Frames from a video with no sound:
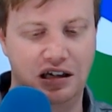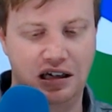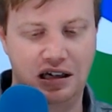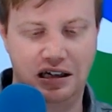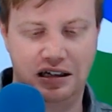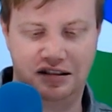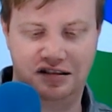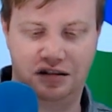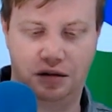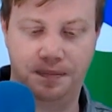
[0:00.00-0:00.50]

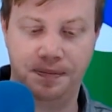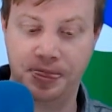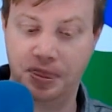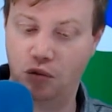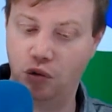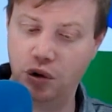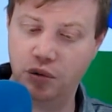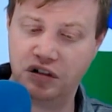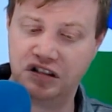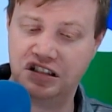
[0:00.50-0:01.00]
So
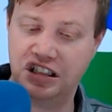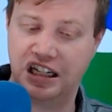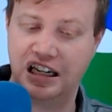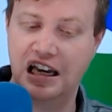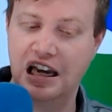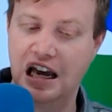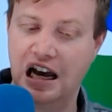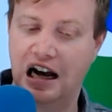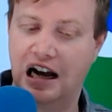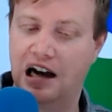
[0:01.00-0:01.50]
we will see.
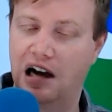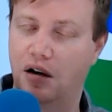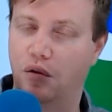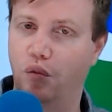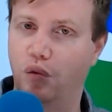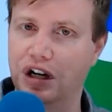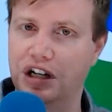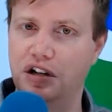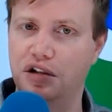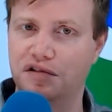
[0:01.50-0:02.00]
Uh,
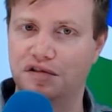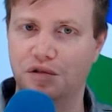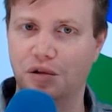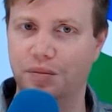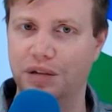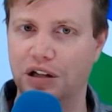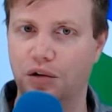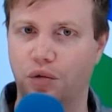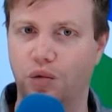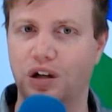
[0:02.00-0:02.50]
Windows will
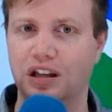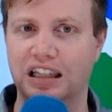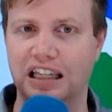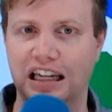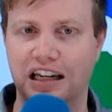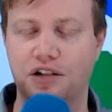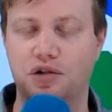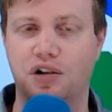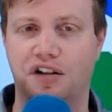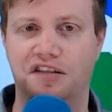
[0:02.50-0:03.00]
be a really
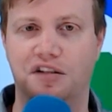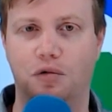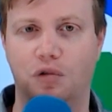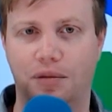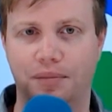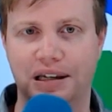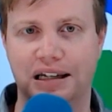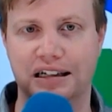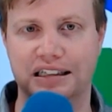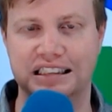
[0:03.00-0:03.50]
interesting one
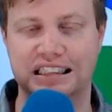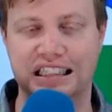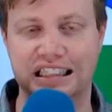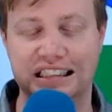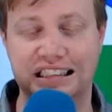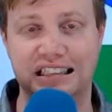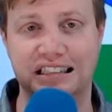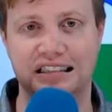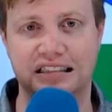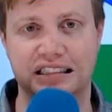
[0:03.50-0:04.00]
because this
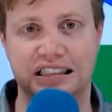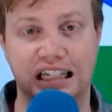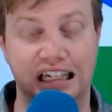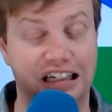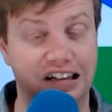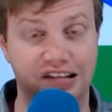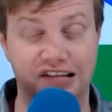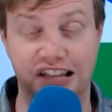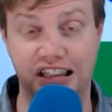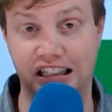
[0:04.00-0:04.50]
is
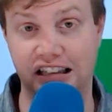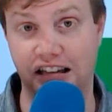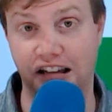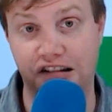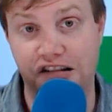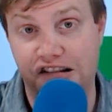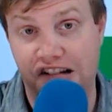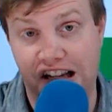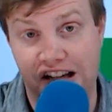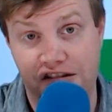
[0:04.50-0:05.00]
his this
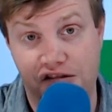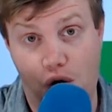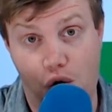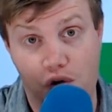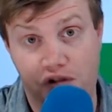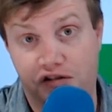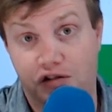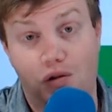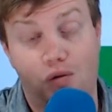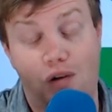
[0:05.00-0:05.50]
is his
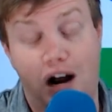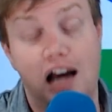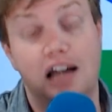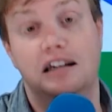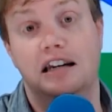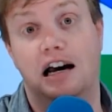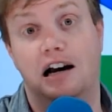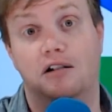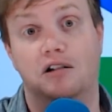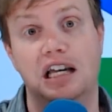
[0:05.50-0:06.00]
horse to ride
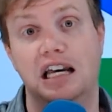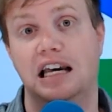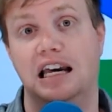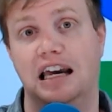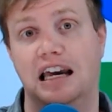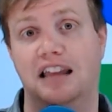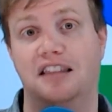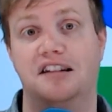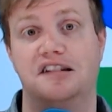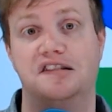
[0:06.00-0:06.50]
now,
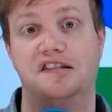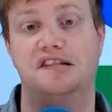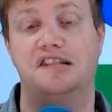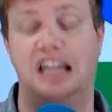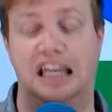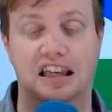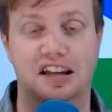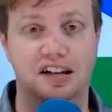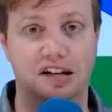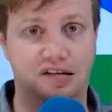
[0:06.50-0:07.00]
and this is
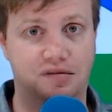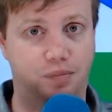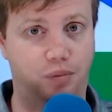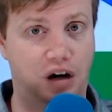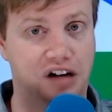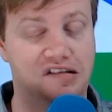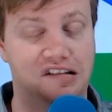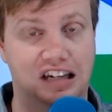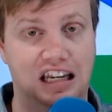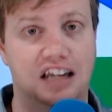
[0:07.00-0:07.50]
his
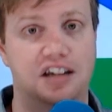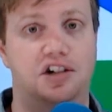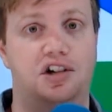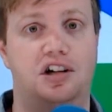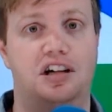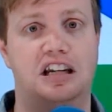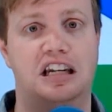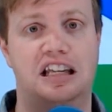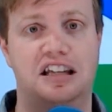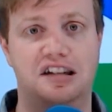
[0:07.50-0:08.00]

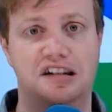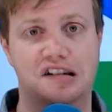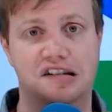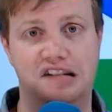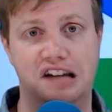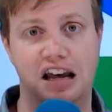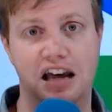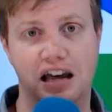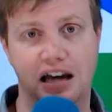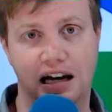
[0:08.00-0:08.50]
presentation and
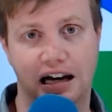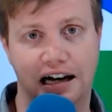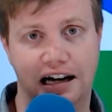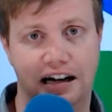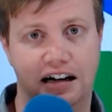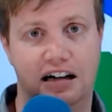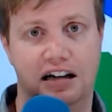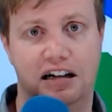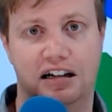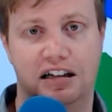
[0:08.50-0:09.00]
his
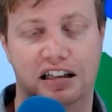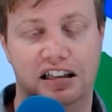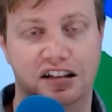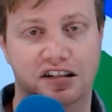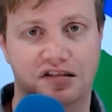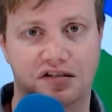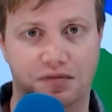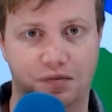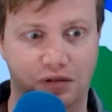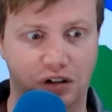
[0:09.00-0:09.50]
uh,
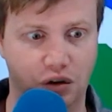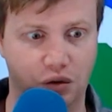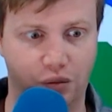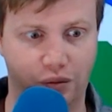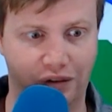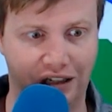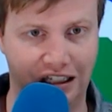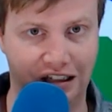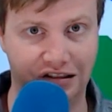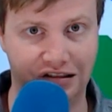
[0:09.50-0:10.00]
his you know
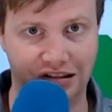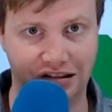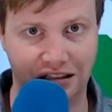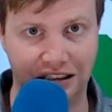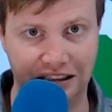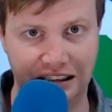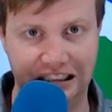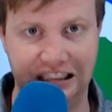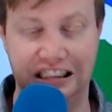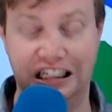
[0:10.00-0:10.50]
his
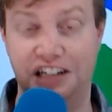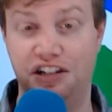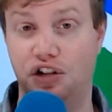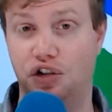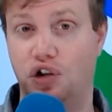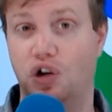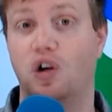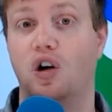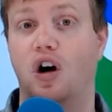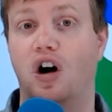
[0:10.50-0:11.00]

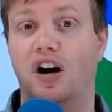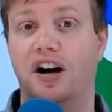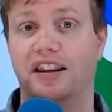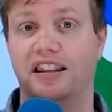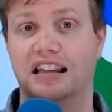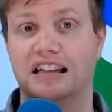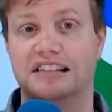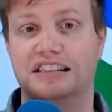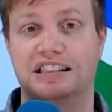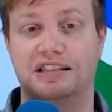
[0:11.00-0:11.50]
signature
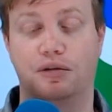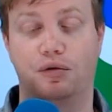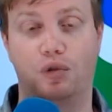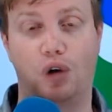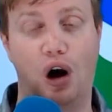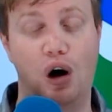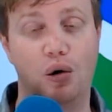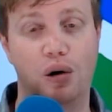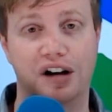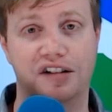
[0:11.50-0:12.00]
on this
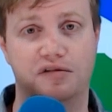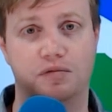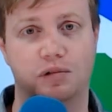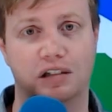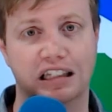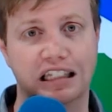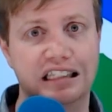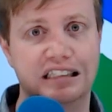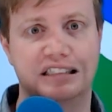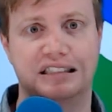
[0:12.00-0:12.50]
OS
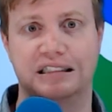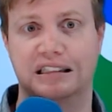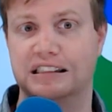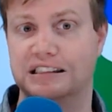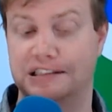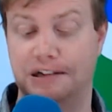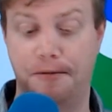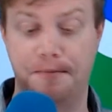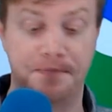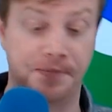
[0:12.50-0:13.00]
release, and
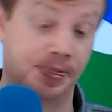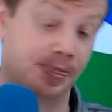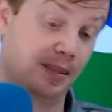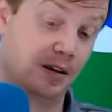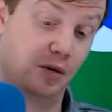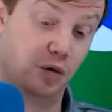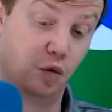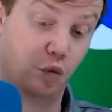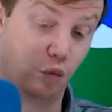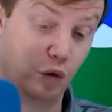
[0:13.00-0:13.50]
so
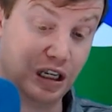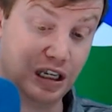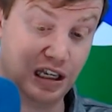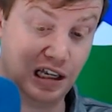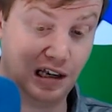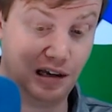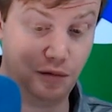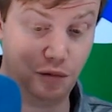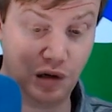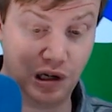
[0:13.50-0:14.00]

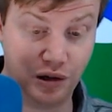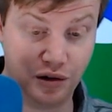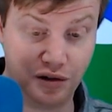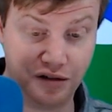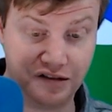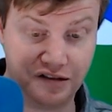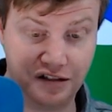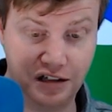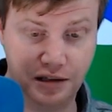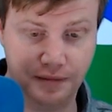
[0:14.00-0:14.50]
we will
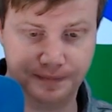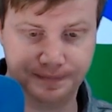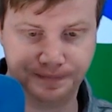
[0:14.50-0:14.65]
see.